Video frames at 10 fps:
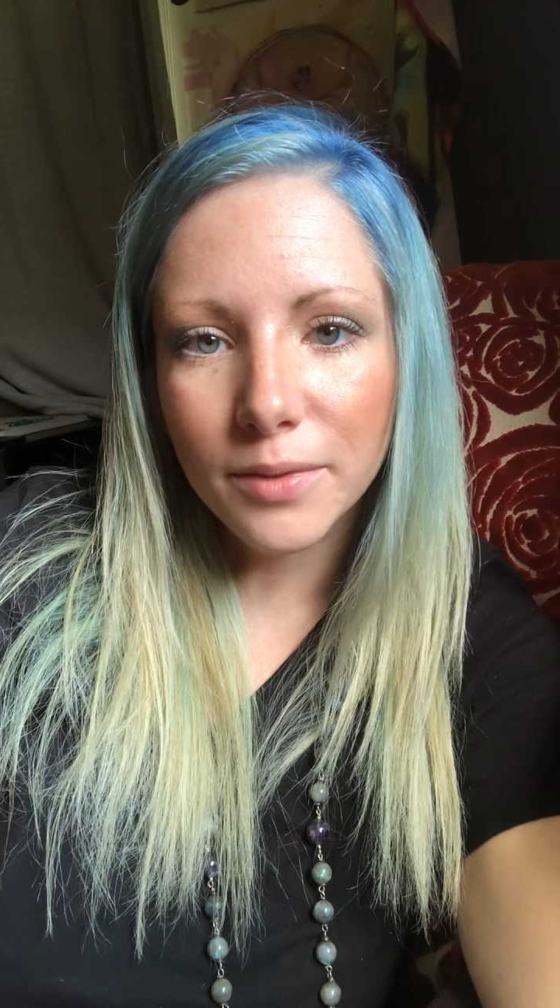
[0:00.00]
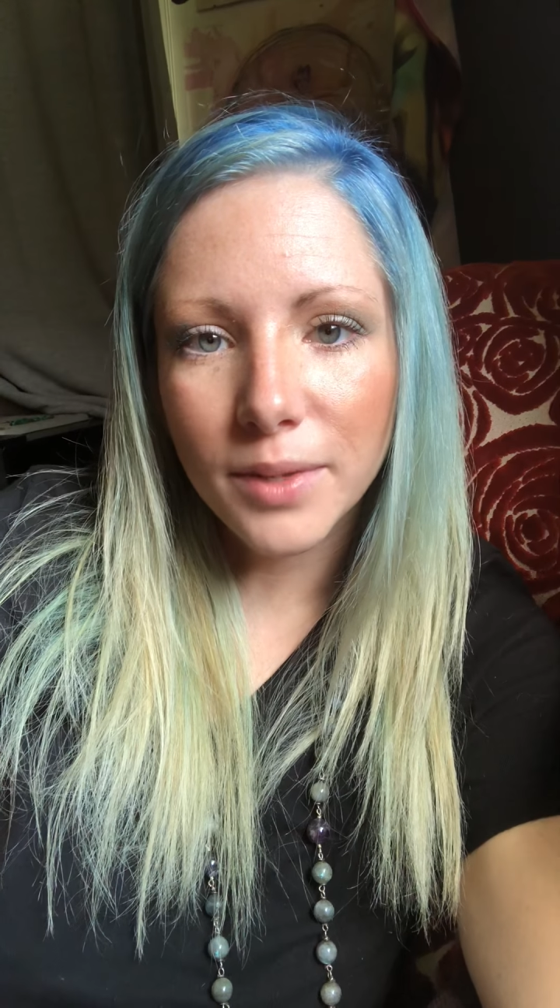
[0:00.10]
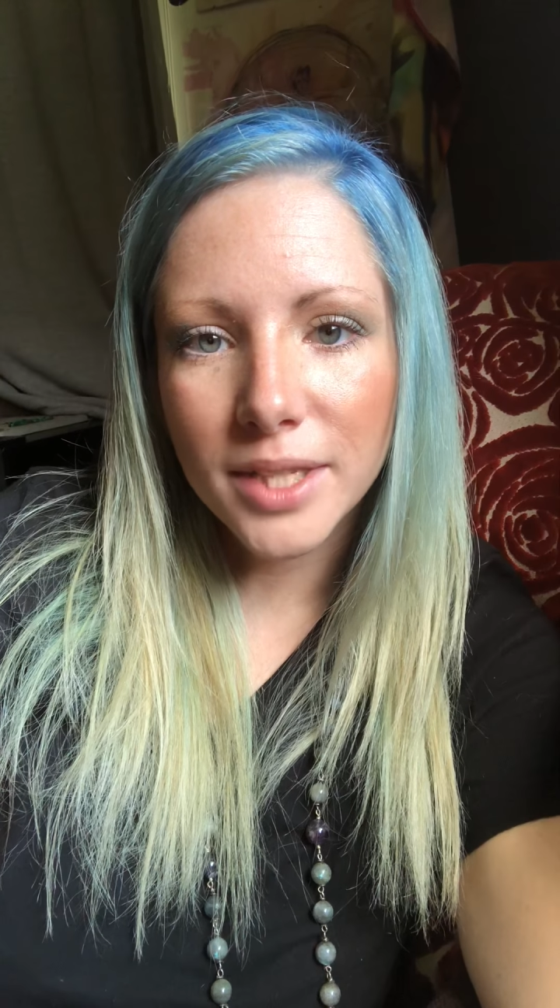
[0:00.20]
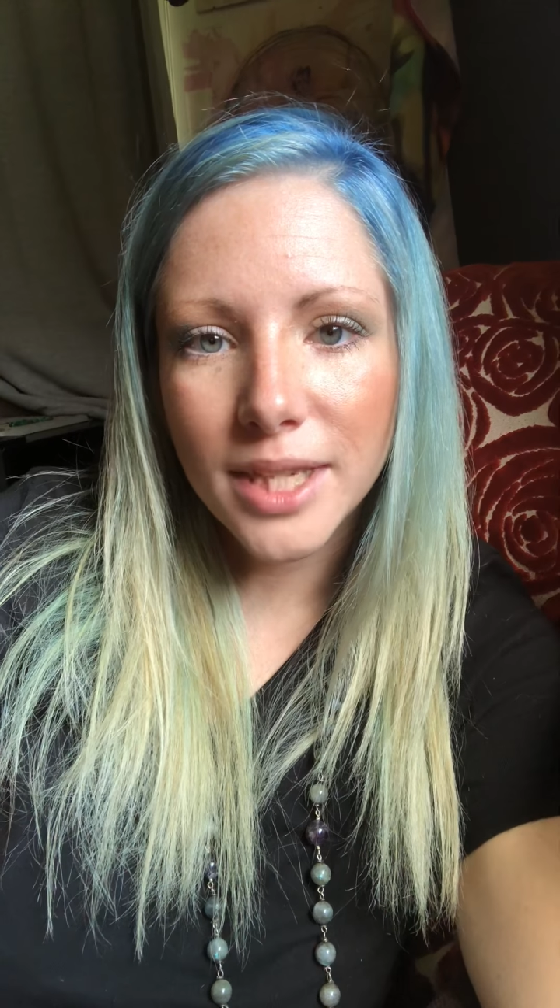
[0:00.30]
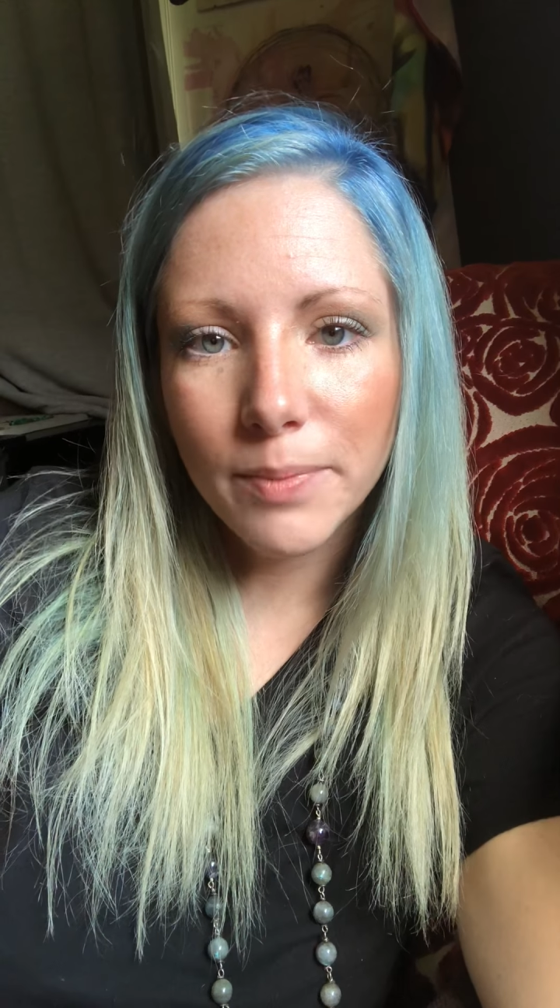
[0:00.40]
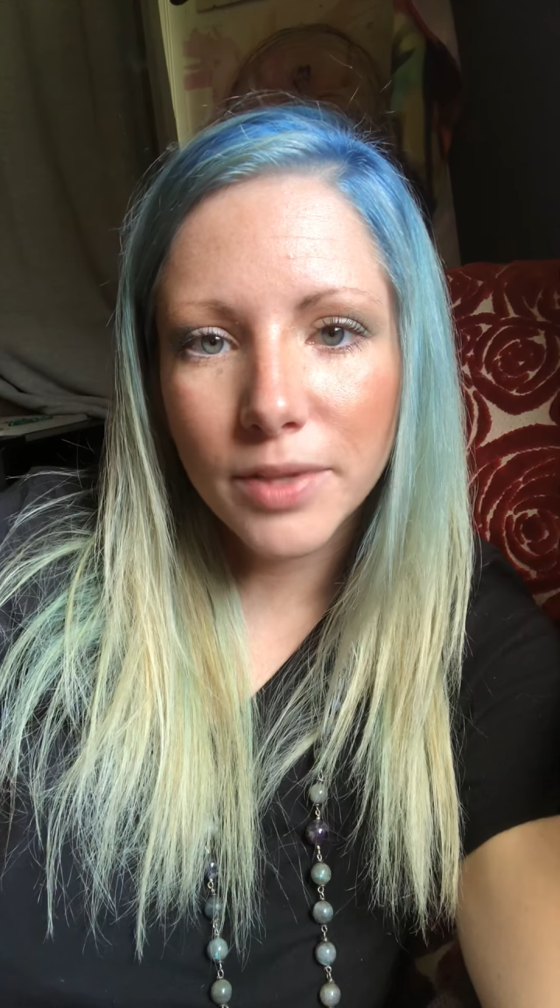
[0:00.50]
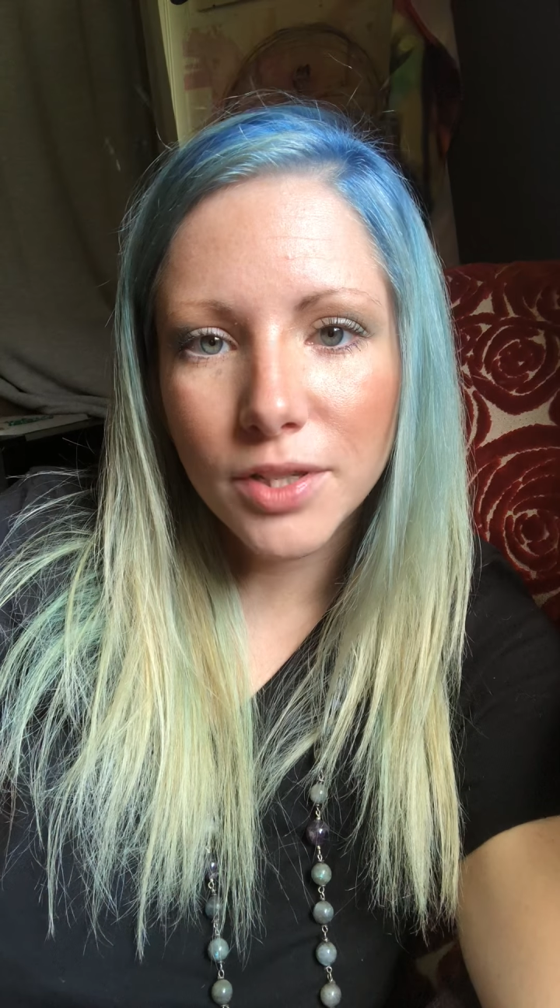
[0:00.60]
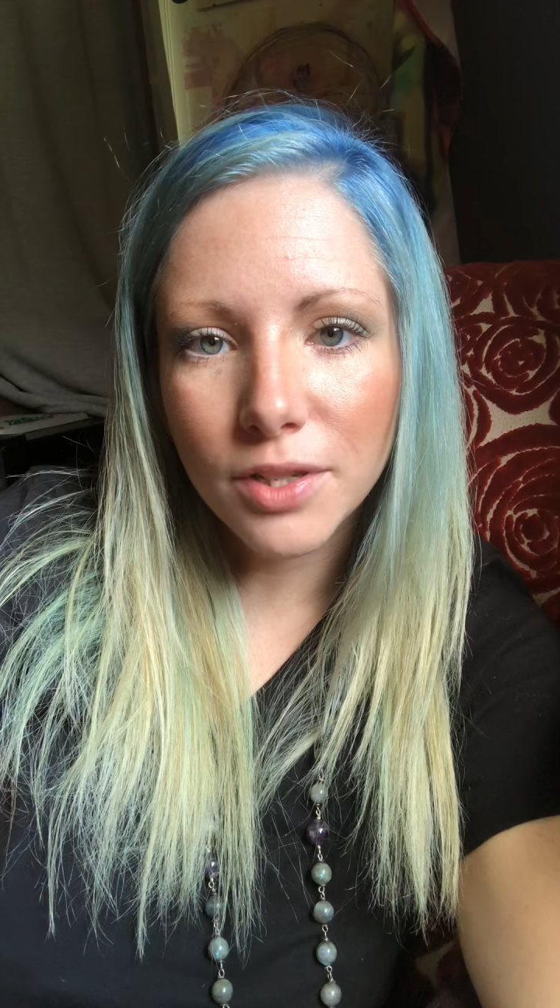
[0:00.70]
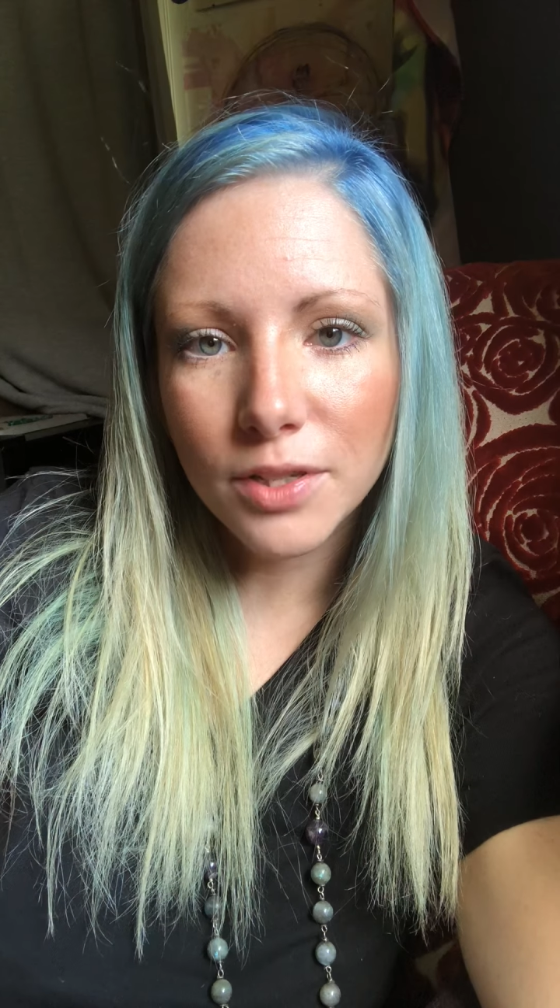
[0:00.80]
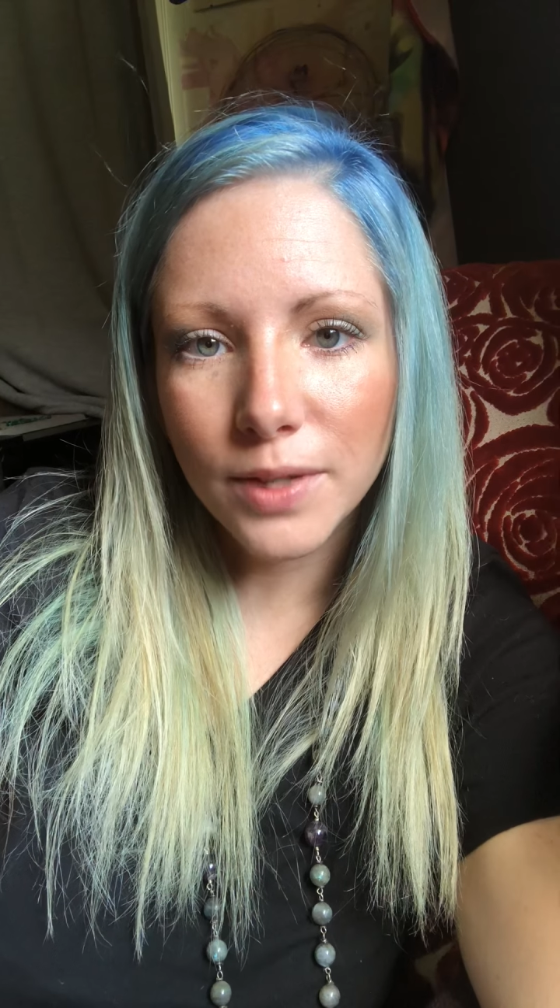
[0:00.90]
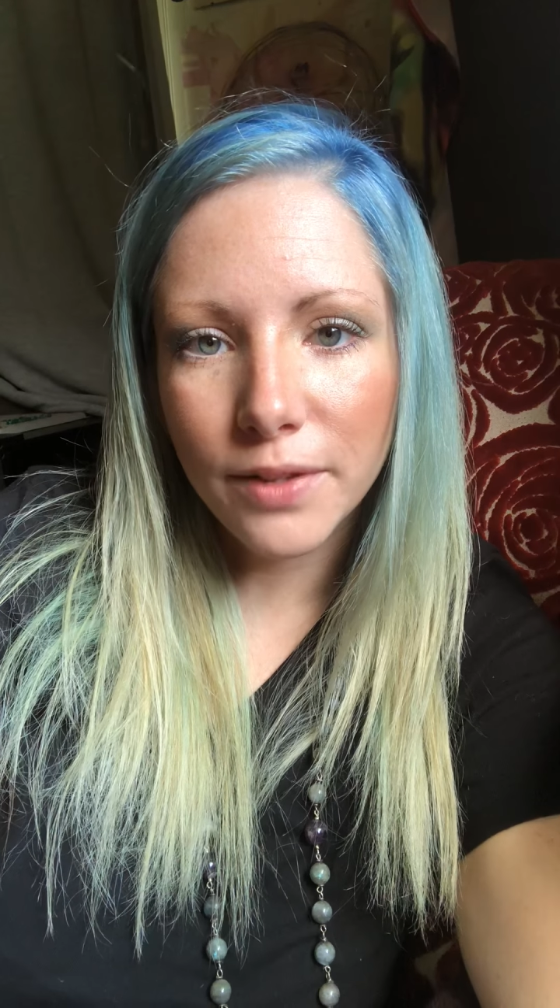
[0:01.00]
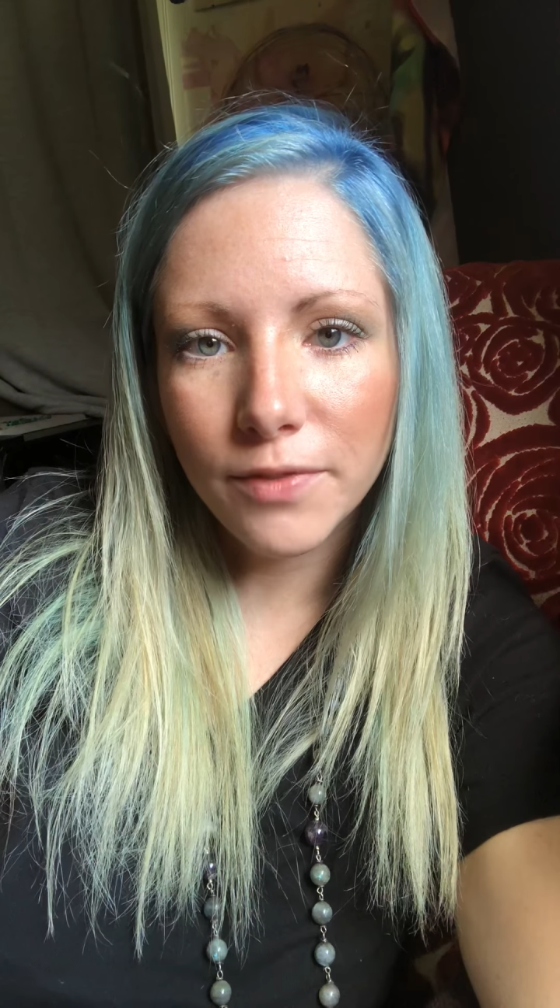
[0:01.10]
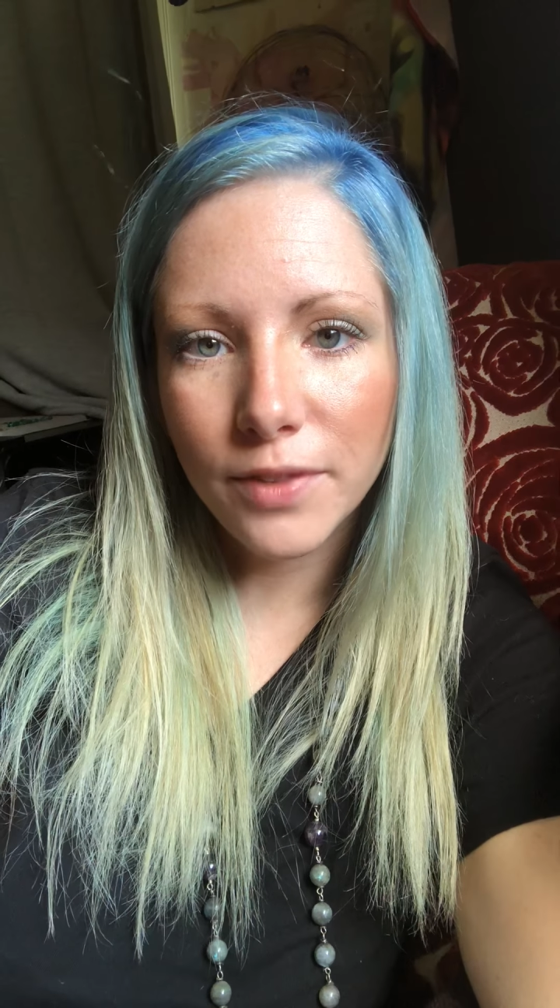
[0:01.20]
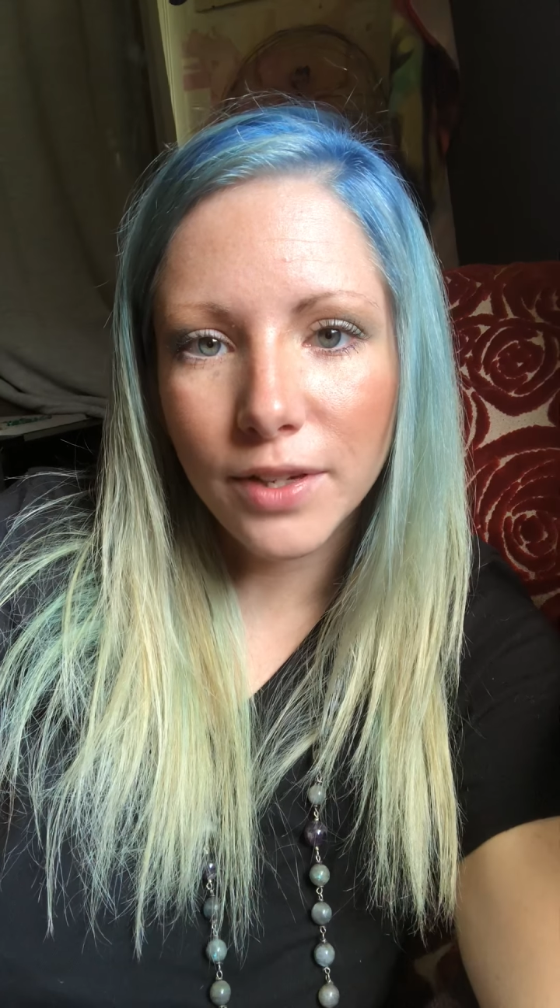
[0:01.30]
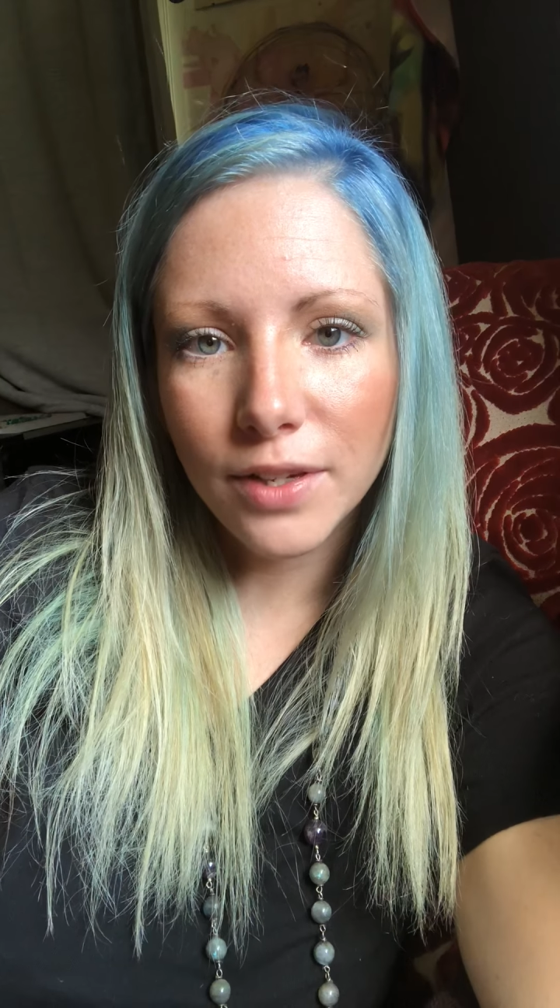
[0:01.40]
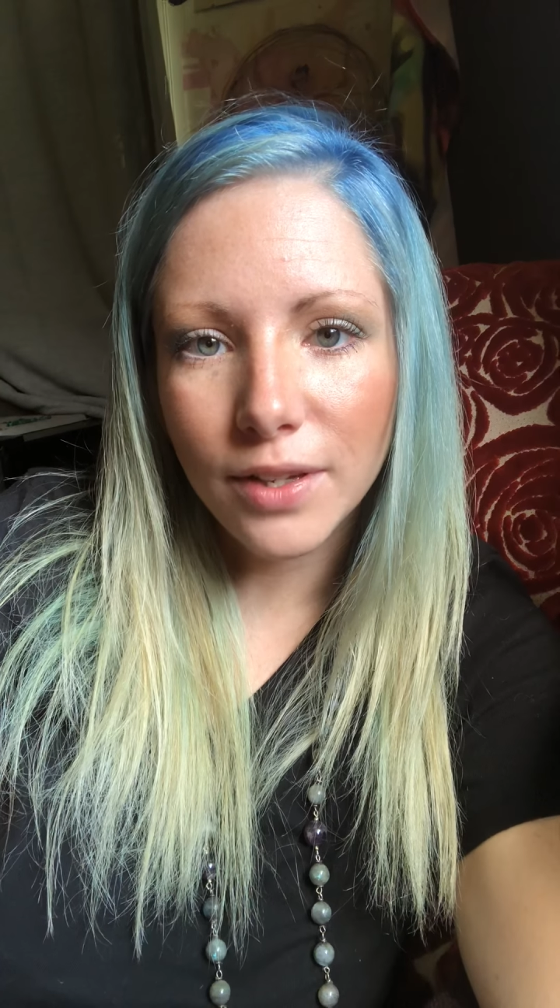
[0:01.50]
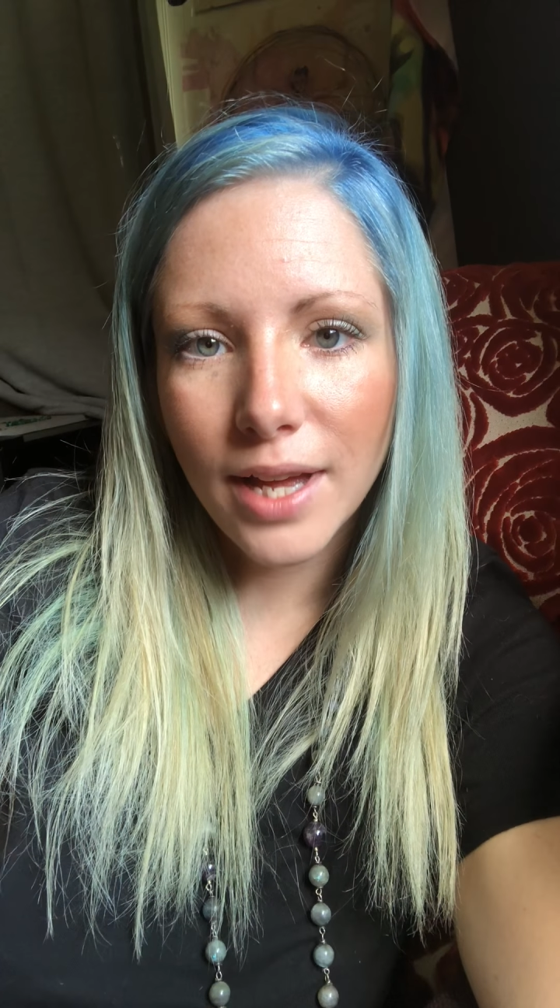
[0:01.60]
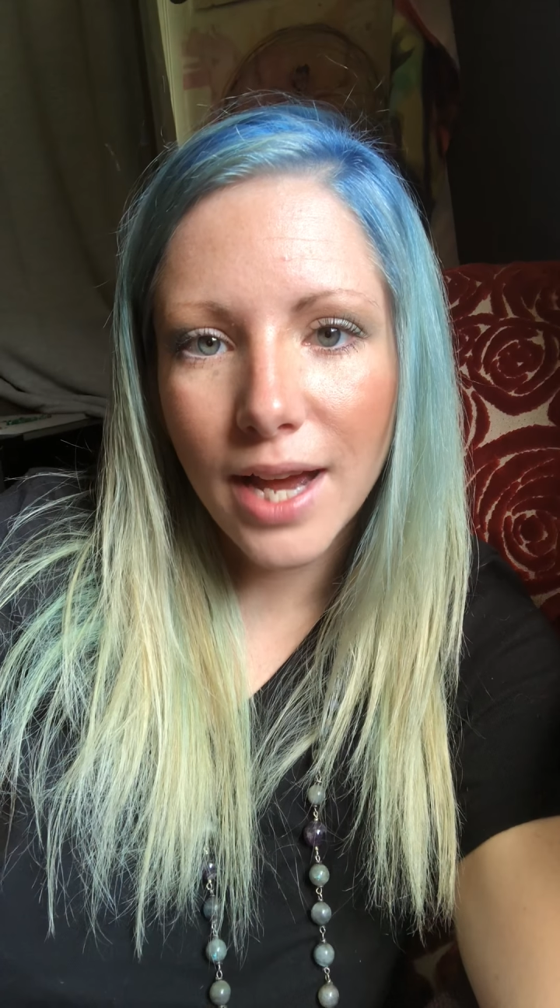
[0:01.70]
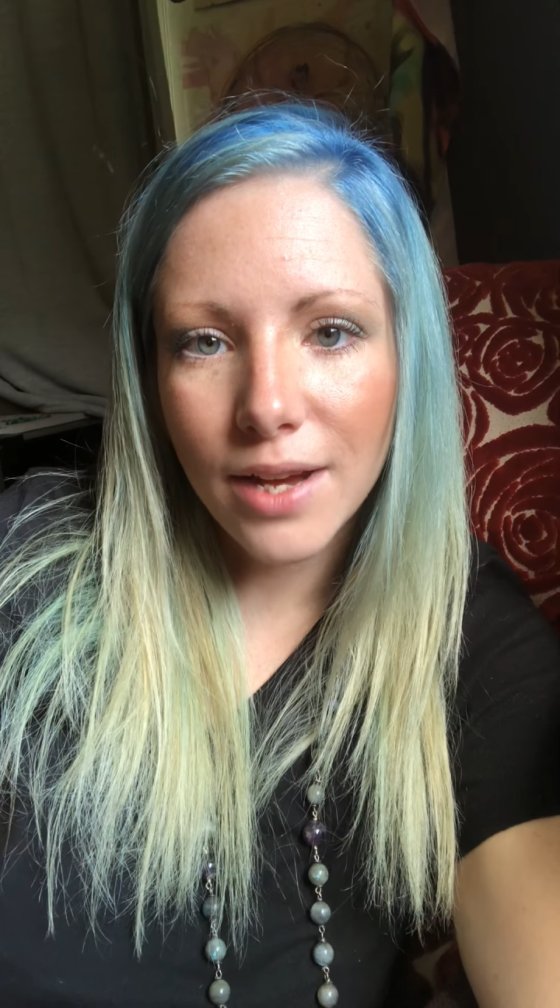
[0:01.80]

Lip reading: What temperature do I feel?